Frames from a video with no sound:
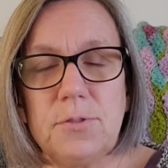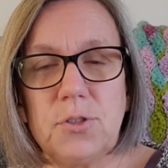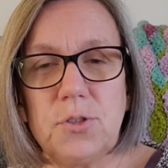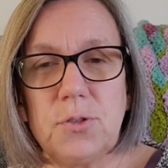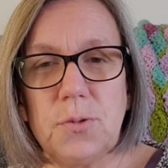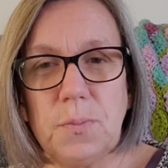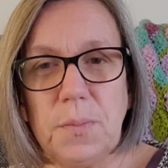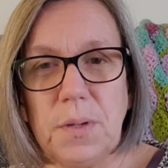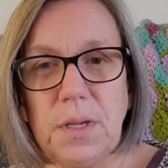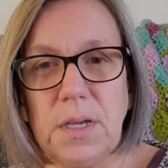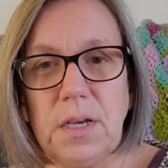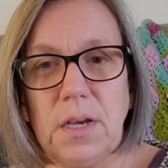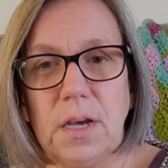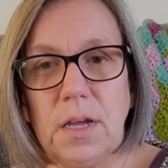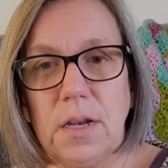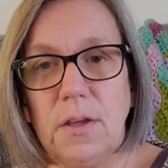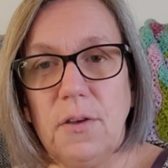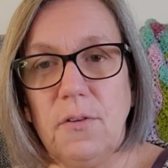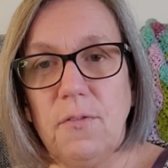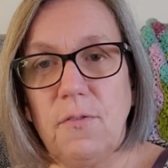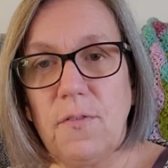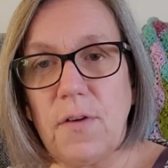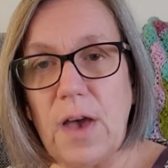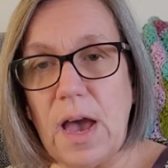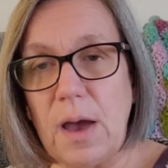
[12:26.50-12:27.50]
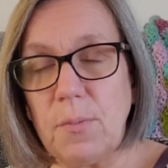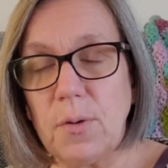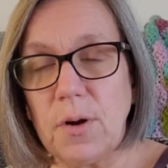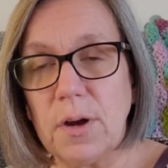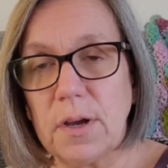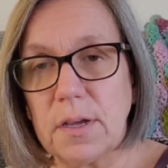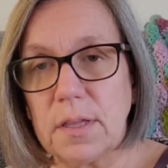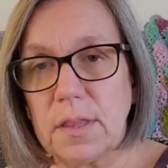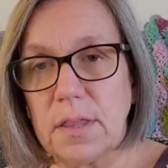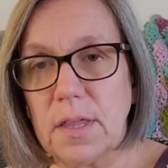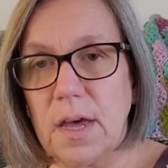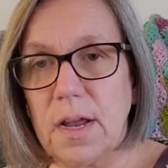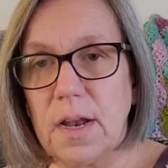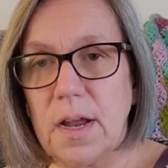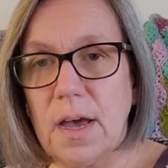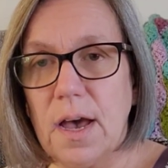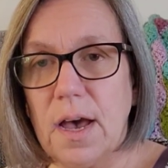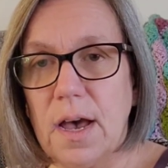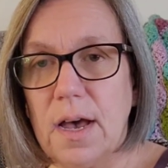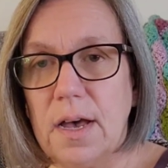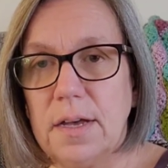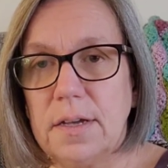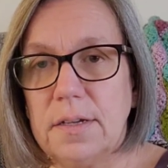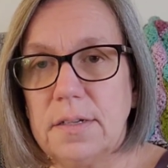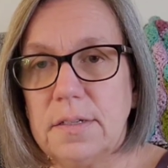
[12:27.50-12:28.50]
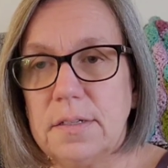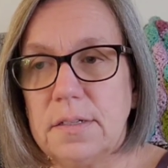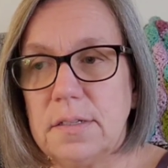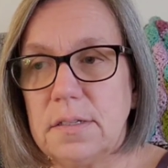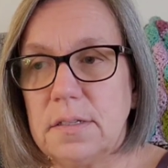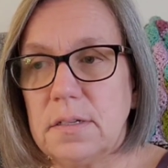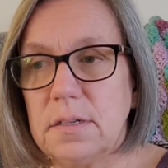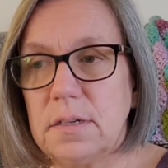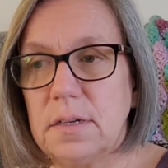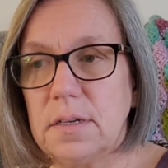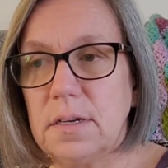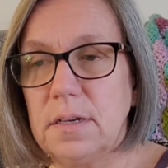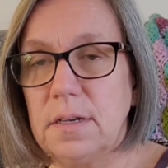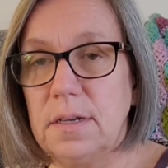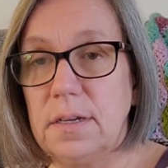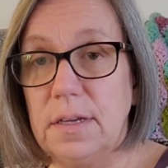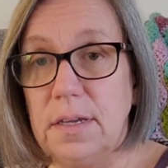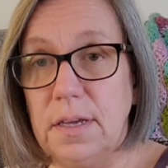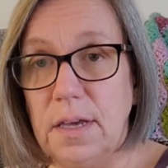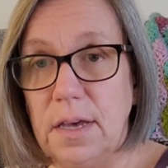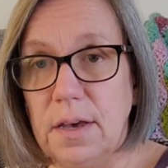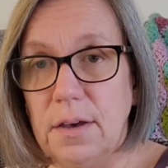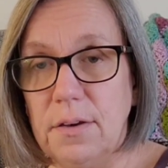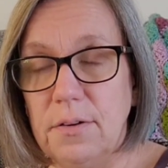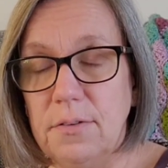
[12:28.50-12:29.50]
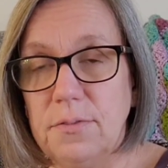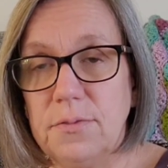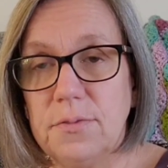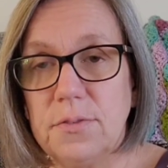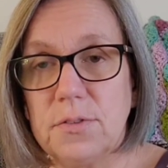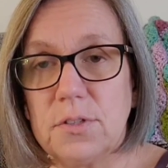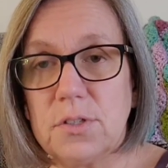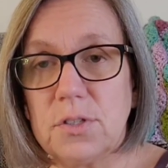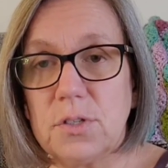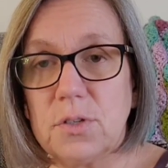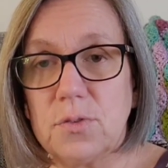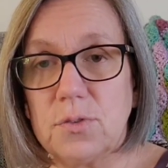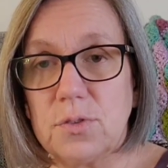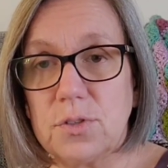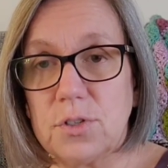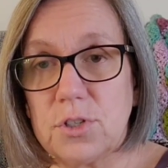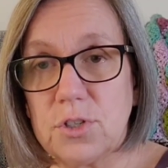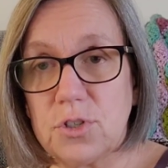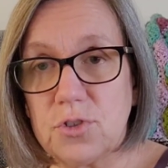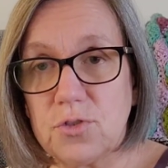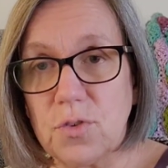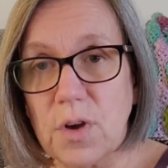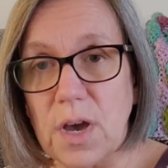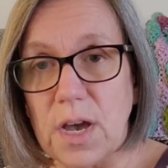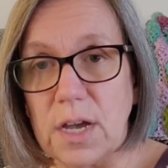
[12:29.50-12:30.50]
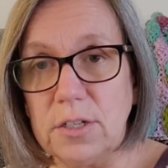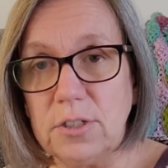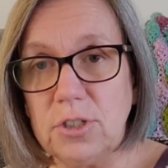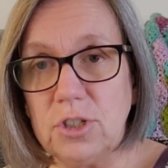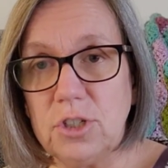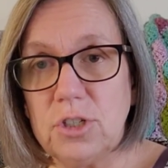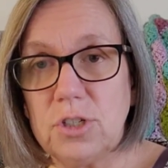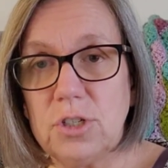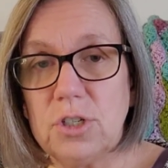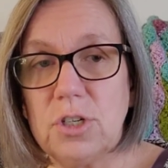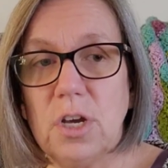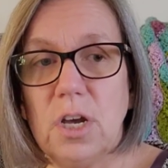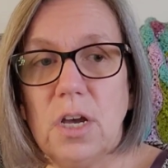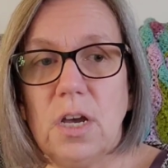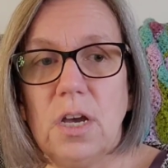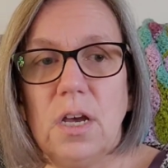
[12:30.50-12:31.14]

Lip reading: me, any fabric that has give, so stretch,